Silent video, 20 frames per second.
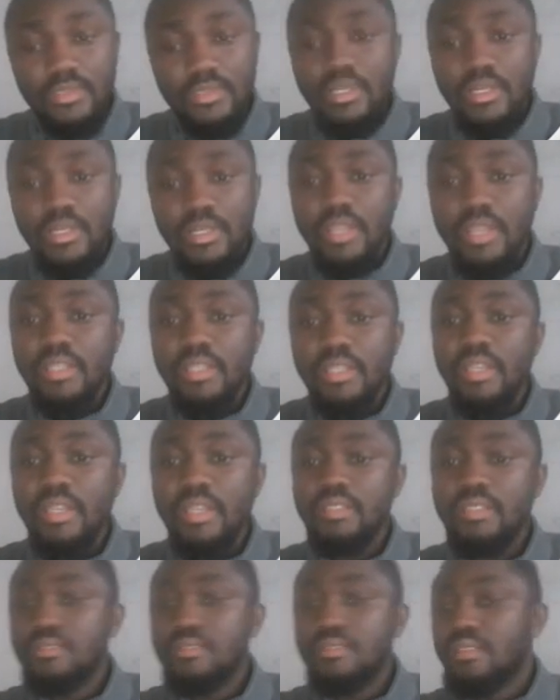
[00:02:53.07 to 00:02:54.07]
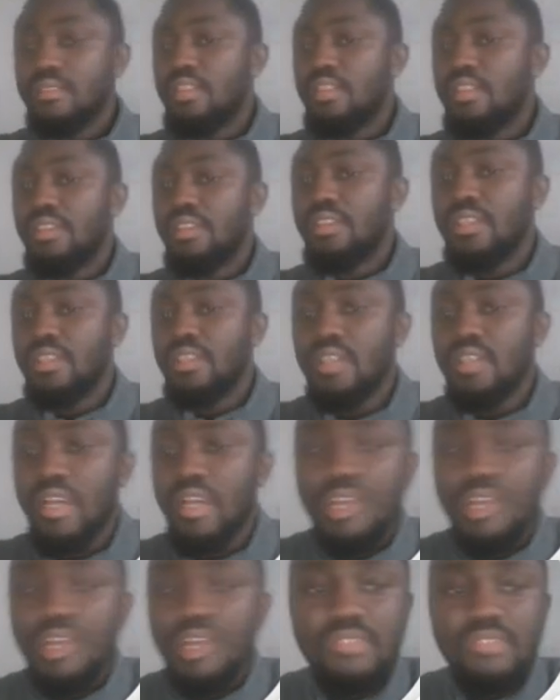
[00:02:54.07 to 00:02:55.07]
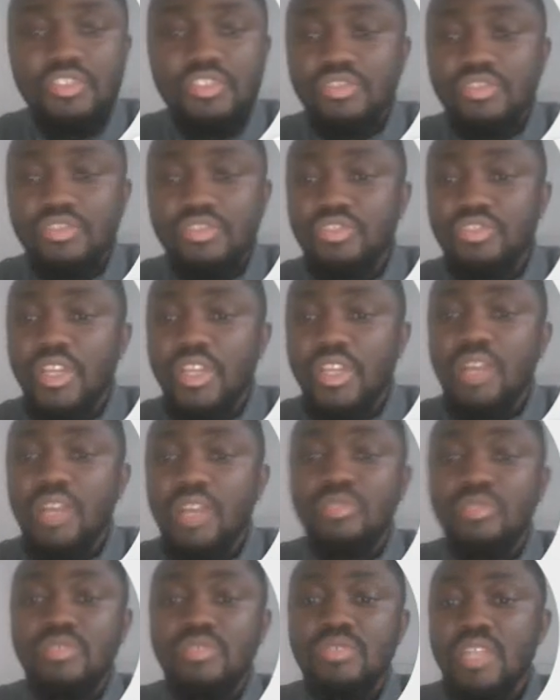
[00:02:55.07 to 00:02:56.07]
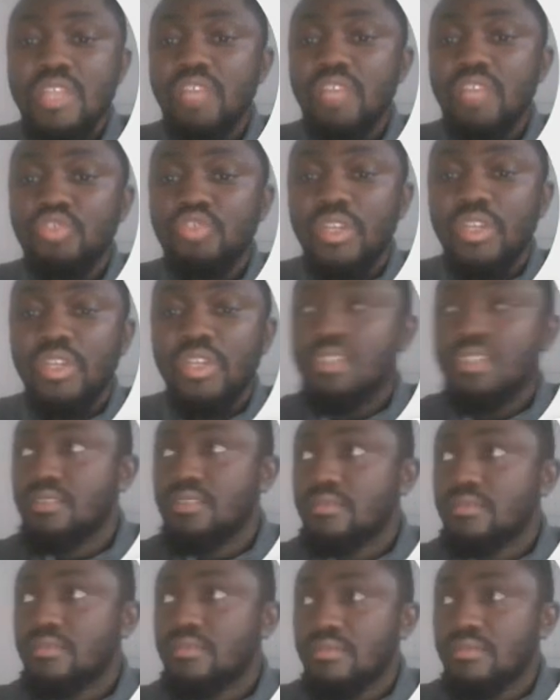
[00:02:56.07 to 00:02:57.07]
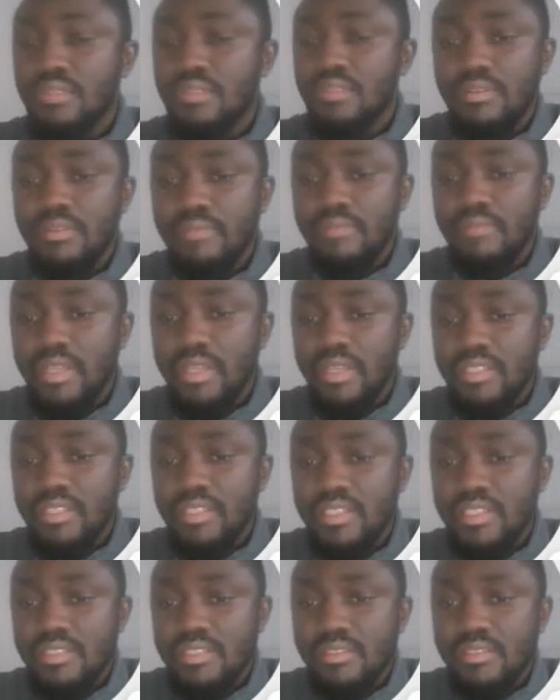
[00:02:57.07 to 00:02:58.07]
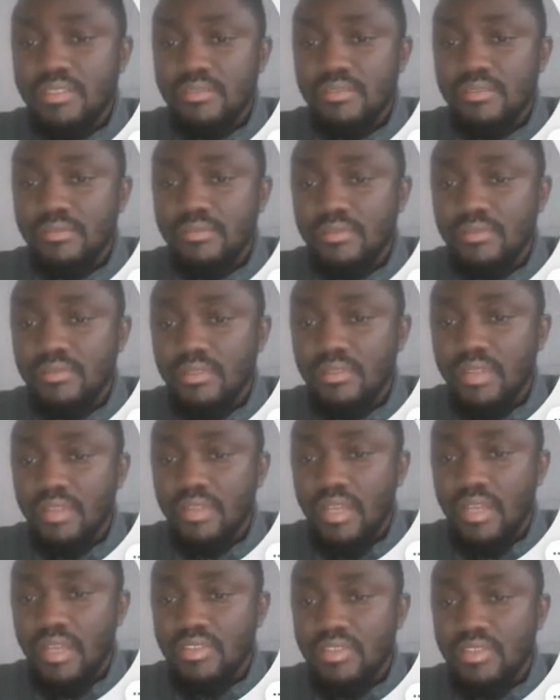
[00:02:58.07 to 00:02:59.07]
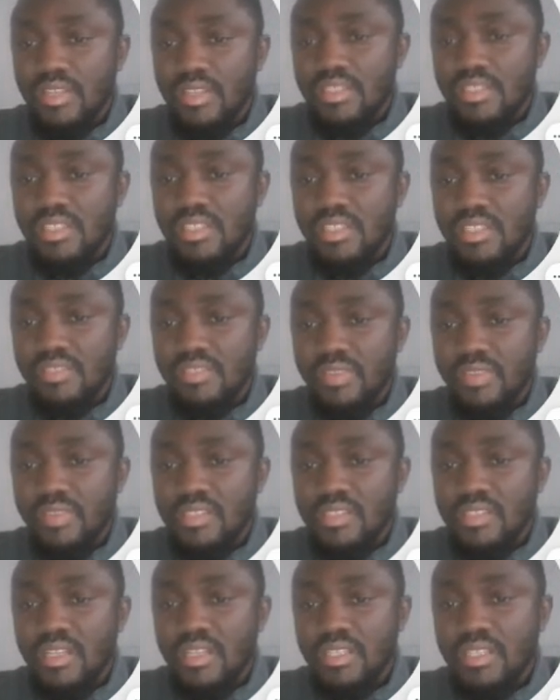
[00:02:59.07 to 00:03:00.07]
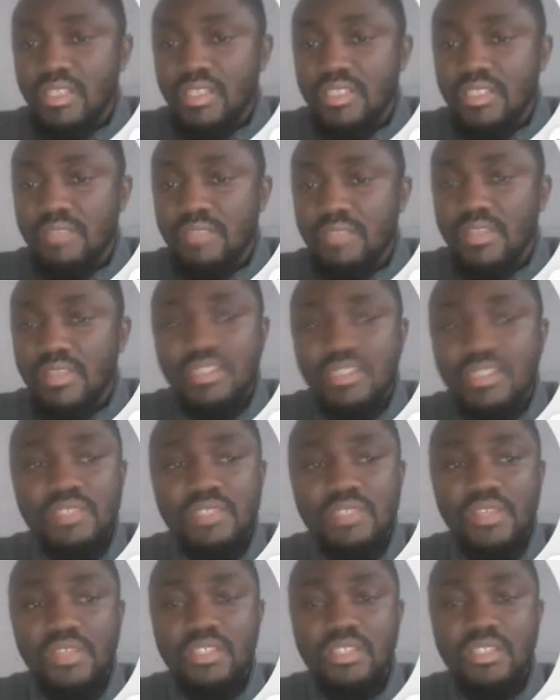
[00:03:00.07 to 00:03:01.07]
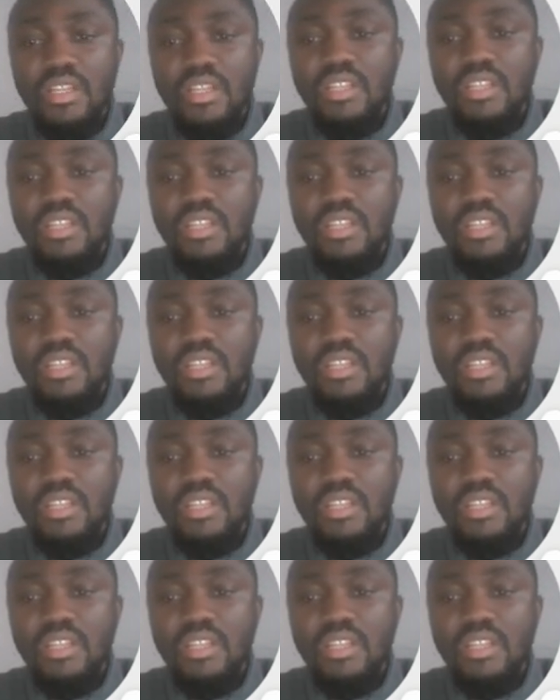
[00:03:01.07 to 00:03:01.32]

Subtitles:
And then here I have these two triangles, they are joined by this. As you can see, this first letter is the same as this first letter